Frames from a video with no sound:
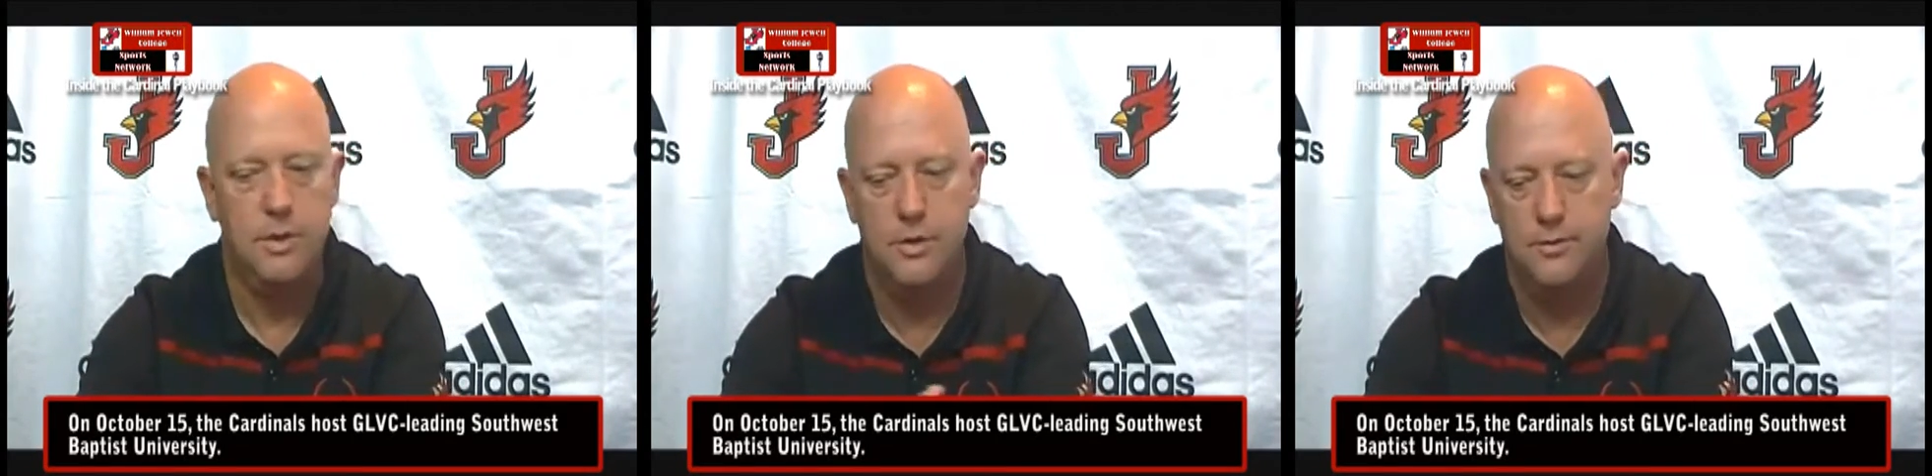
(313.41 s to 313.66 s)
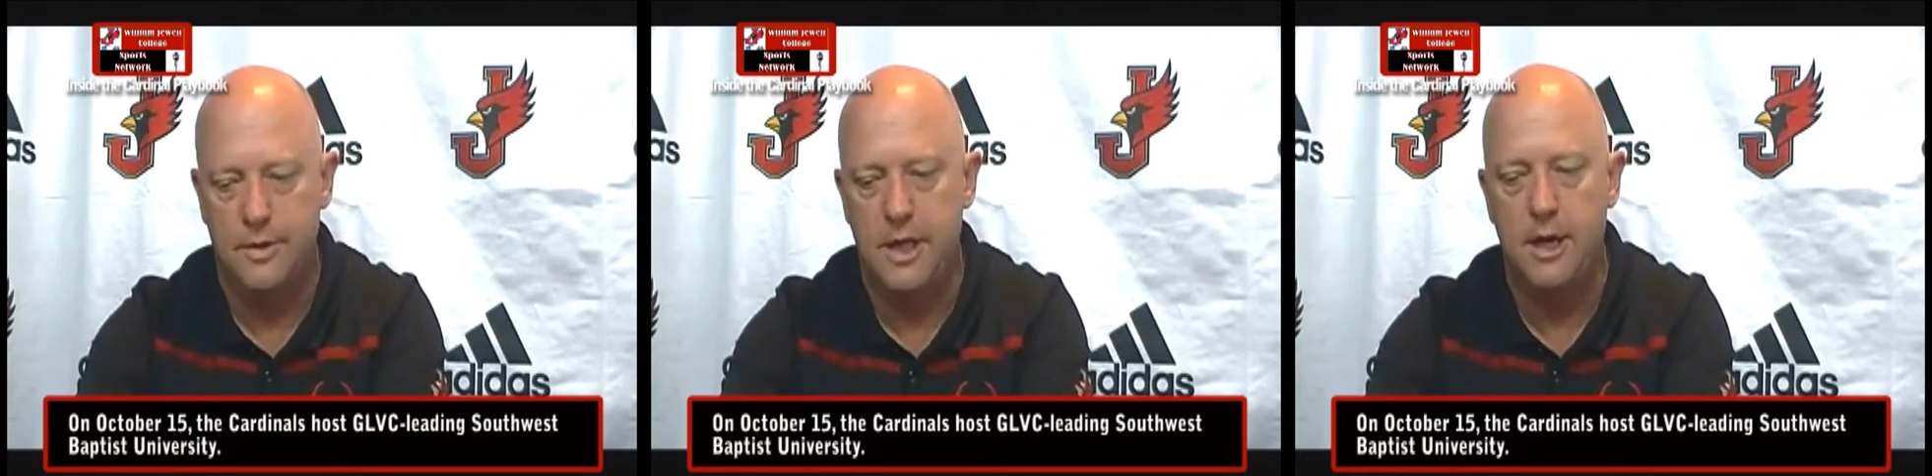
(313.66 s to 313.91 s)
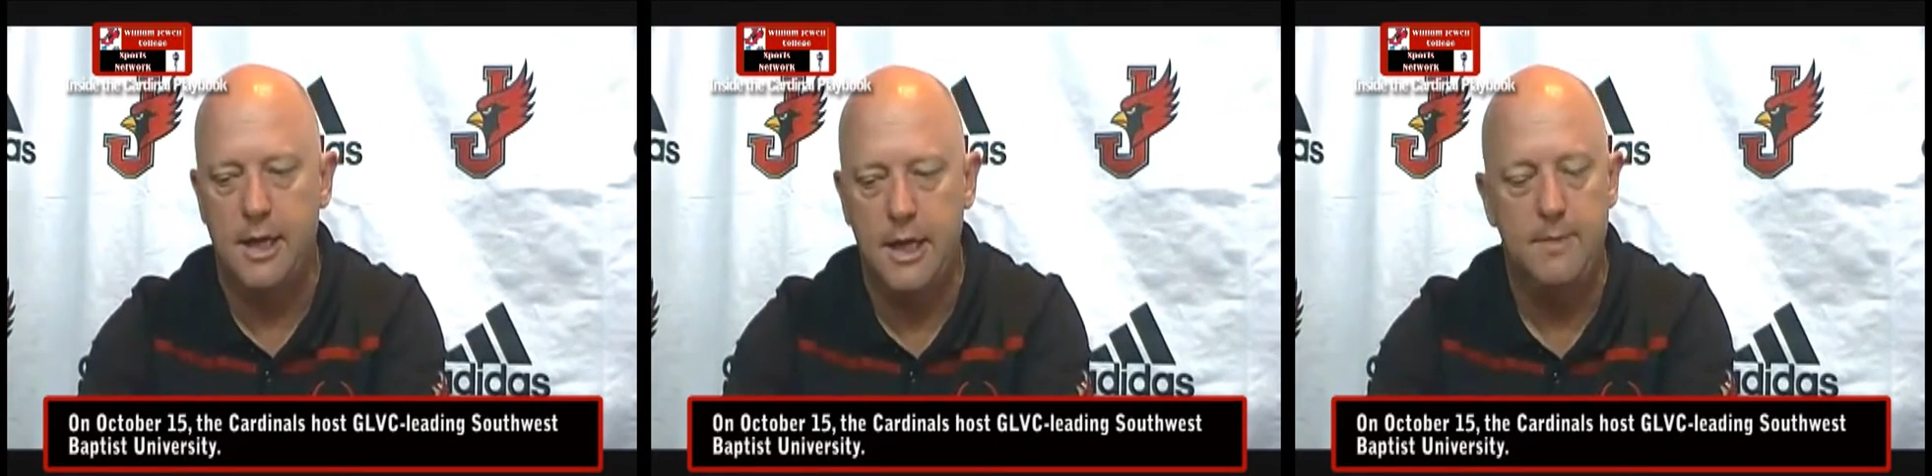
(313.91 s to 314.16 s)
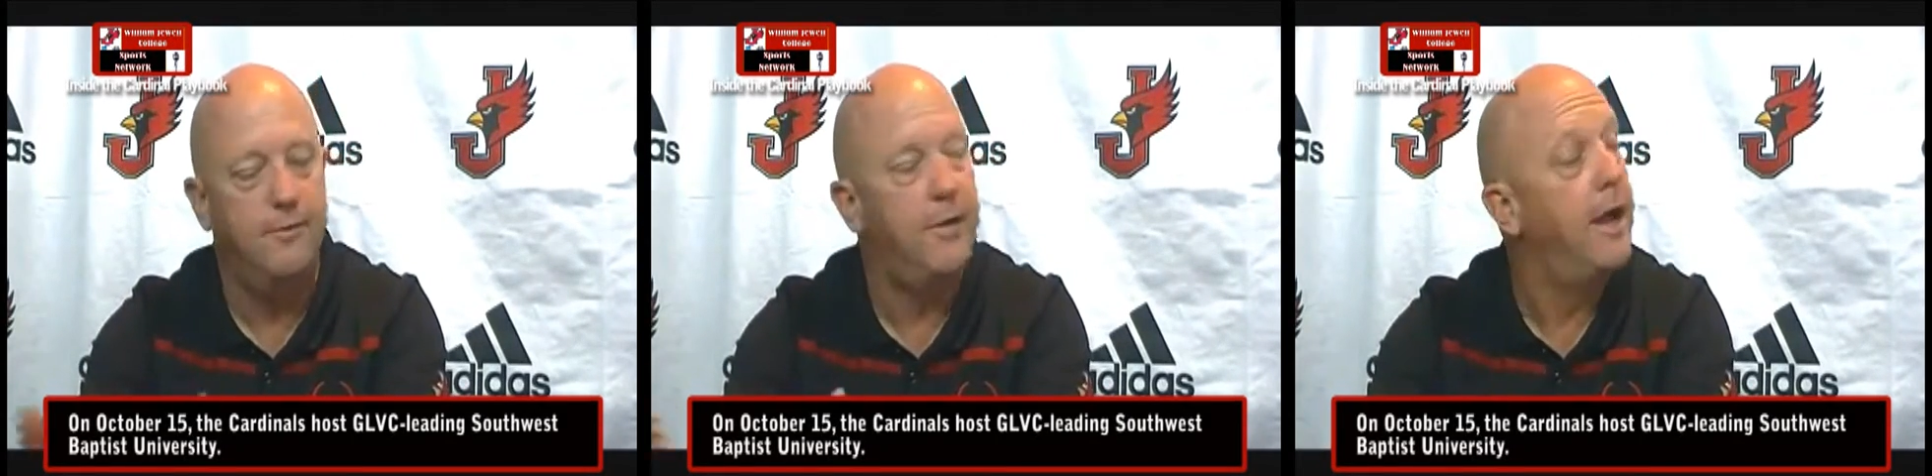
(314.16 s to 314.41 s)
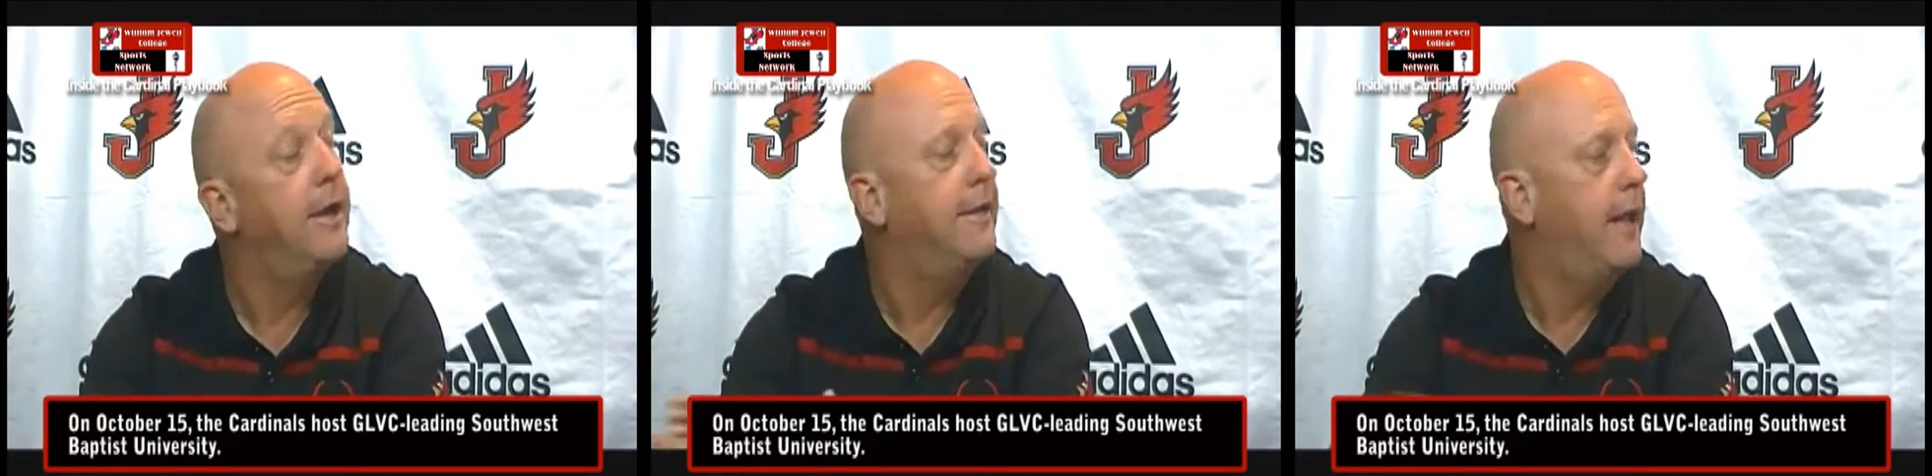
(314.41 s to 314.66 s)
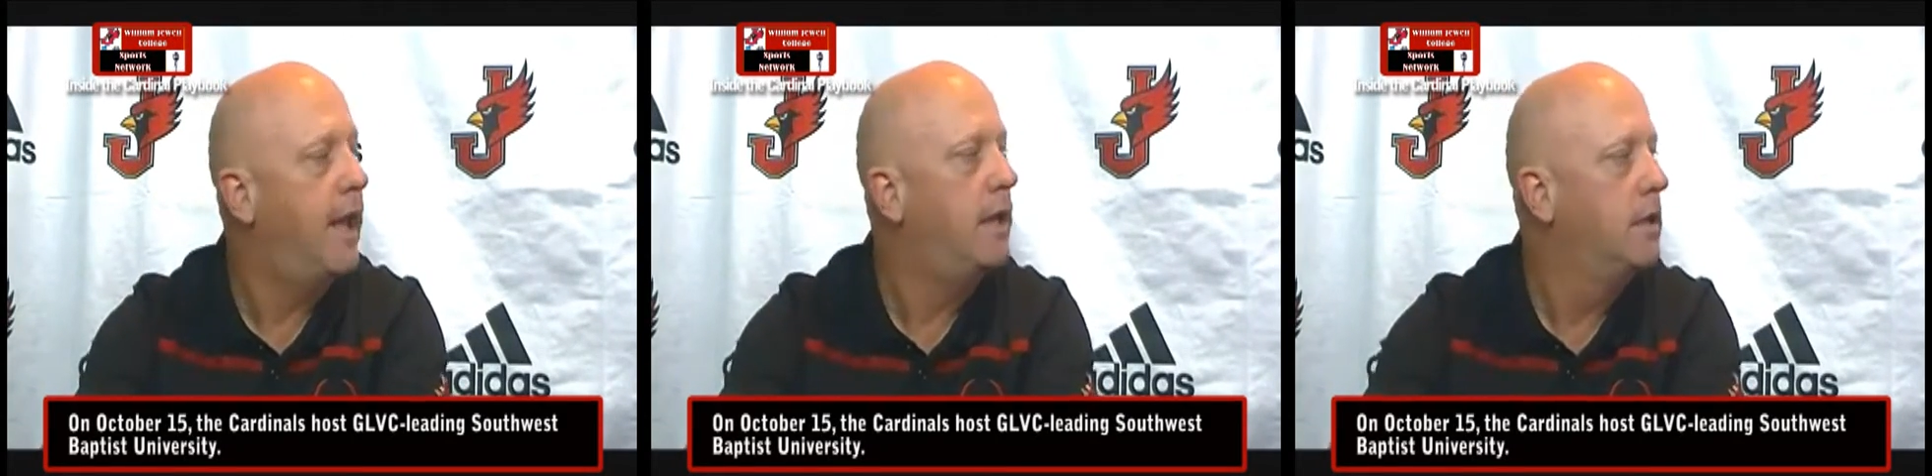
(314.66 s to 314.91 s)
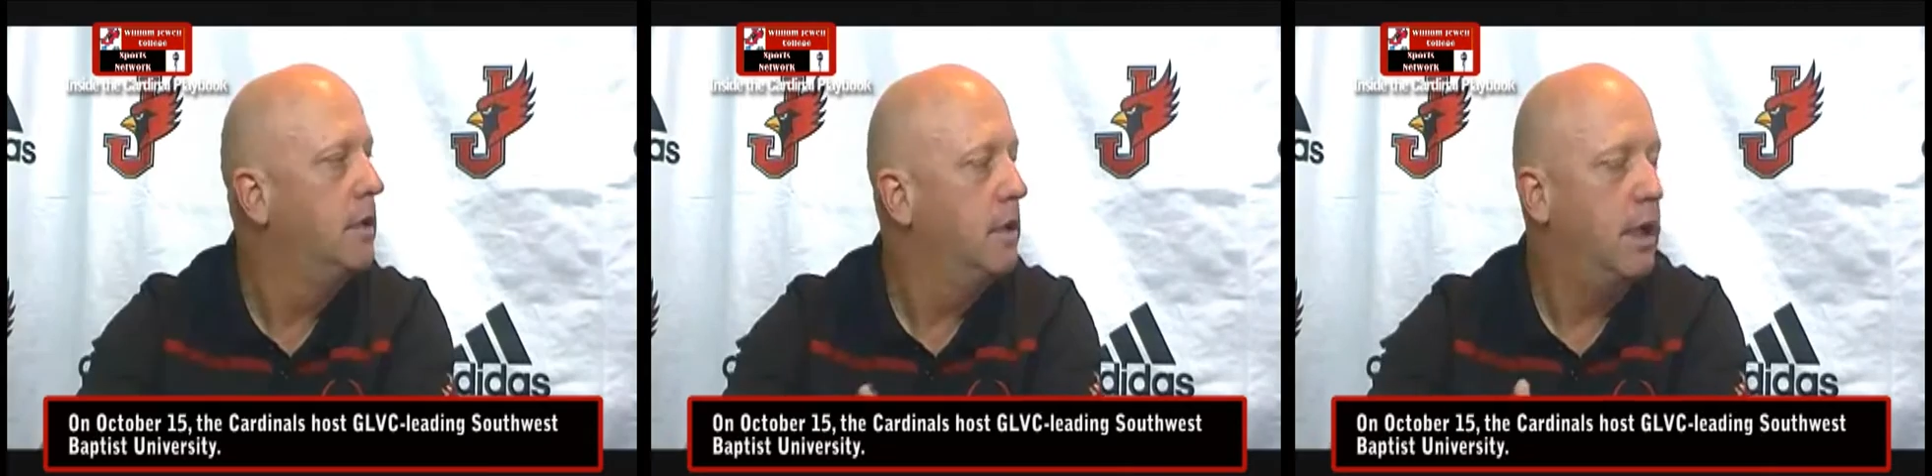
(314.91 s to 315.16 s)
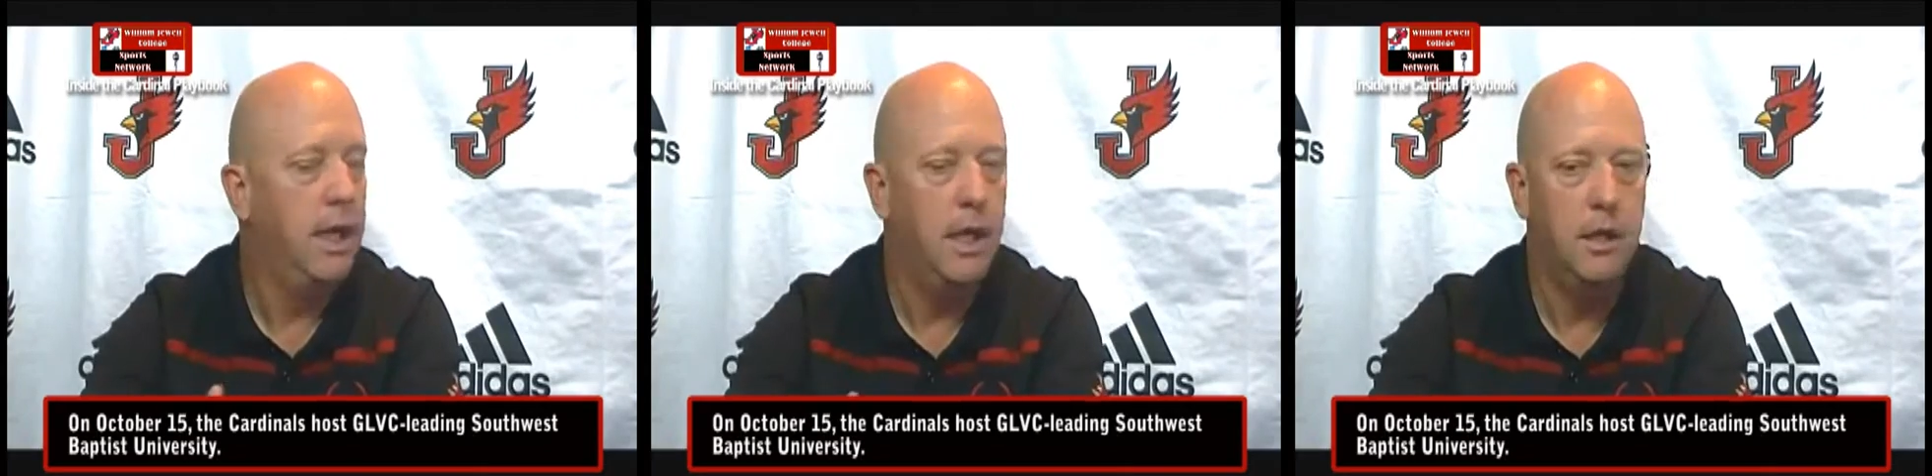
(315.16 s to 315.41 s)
and so we just got to keep finding that